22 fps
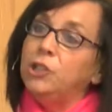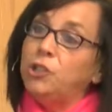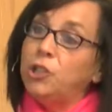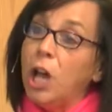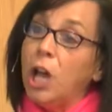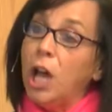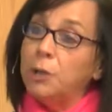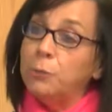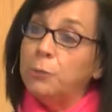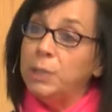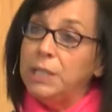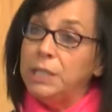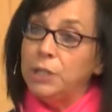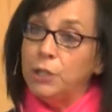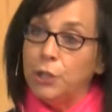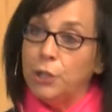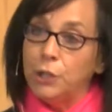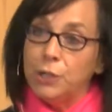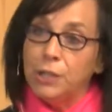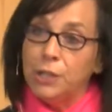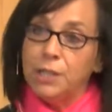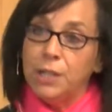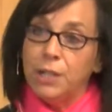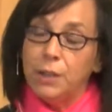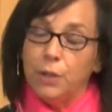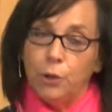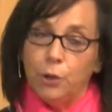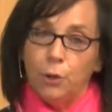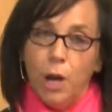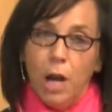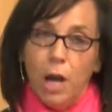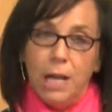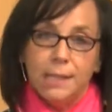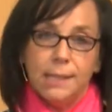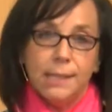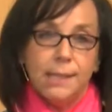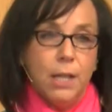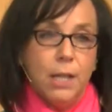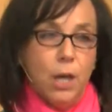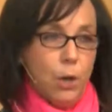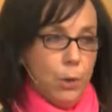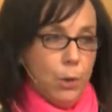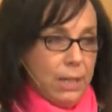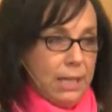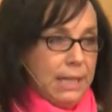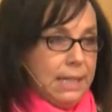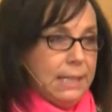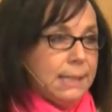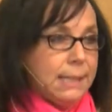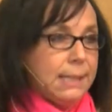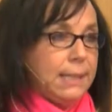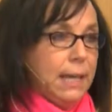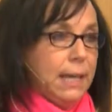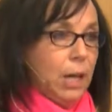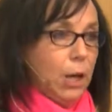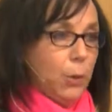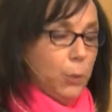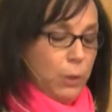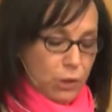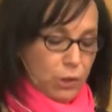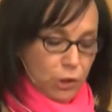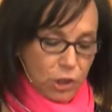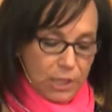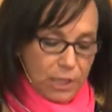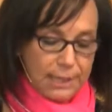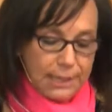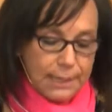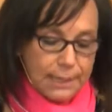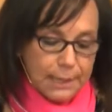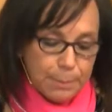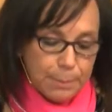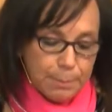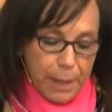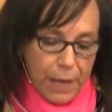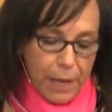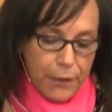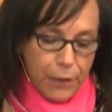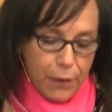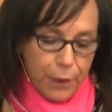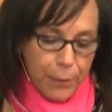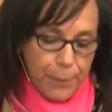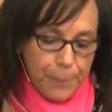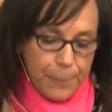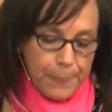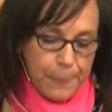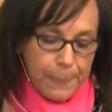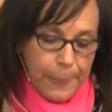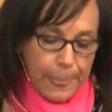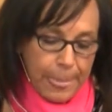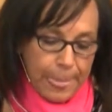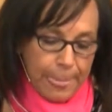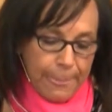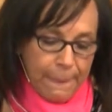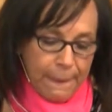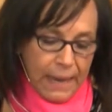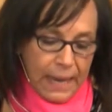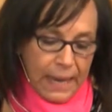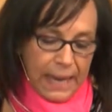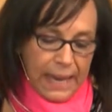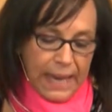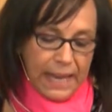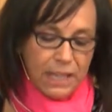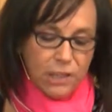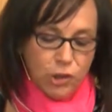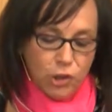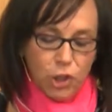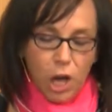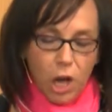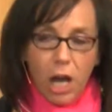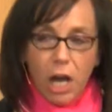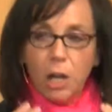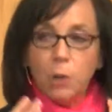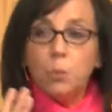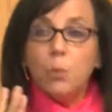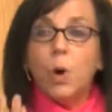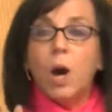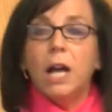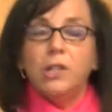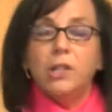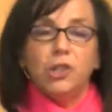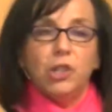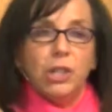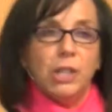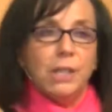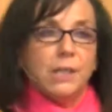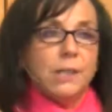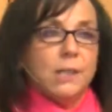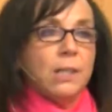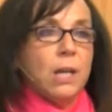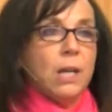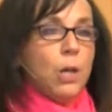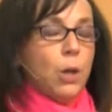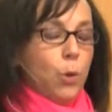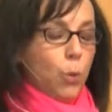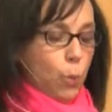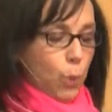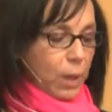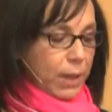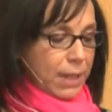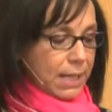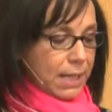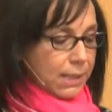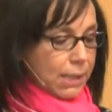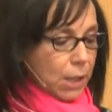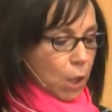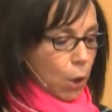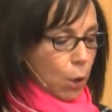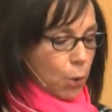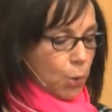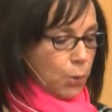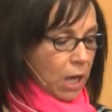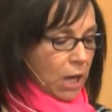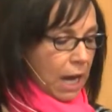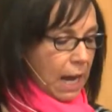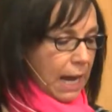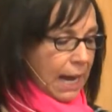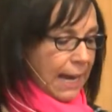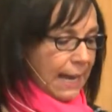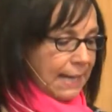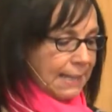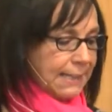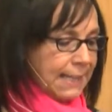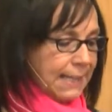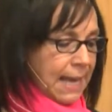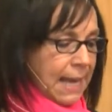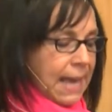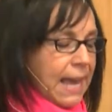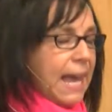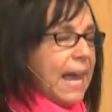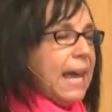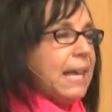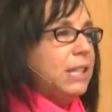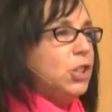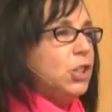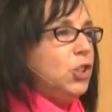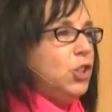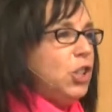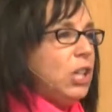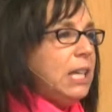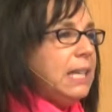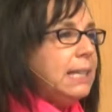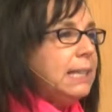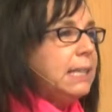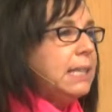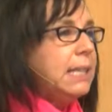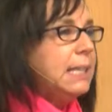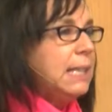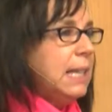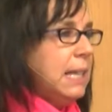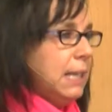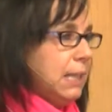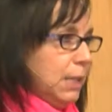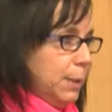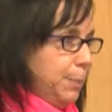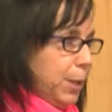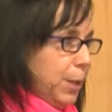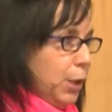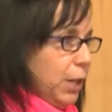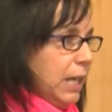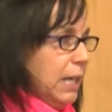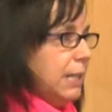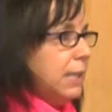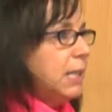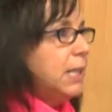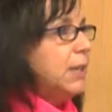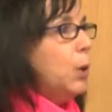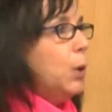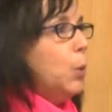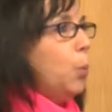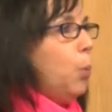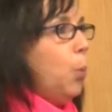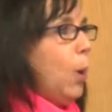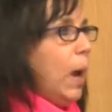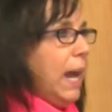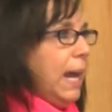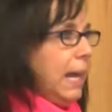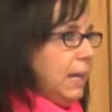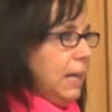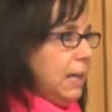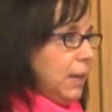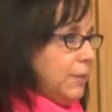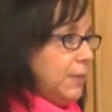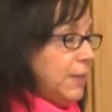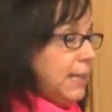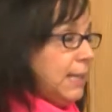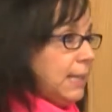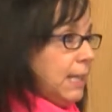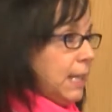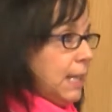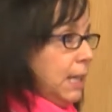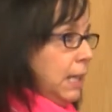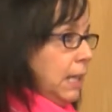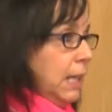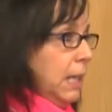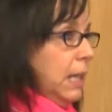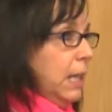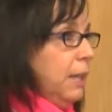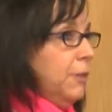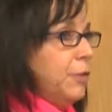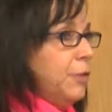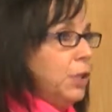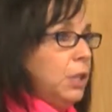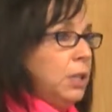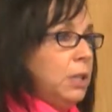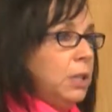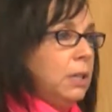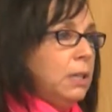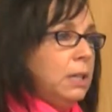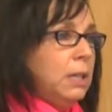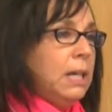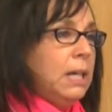John returns to the cross, though, and he's there with Jesus' mother. And John watches with his own eyes as Jesus experienced the weight of sin and evil.